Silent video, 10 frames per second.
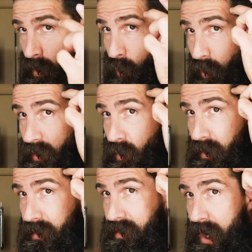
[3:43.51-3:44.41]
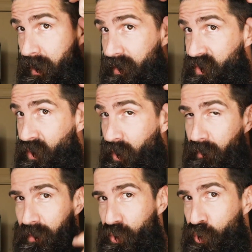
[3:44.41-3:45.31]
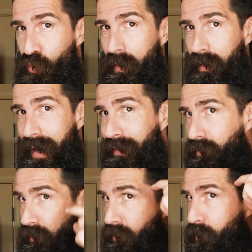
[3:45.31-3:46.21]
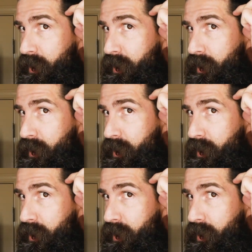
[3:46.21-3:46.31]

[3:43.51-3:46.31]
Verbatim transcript: we're going to take this curve and straighten it out a little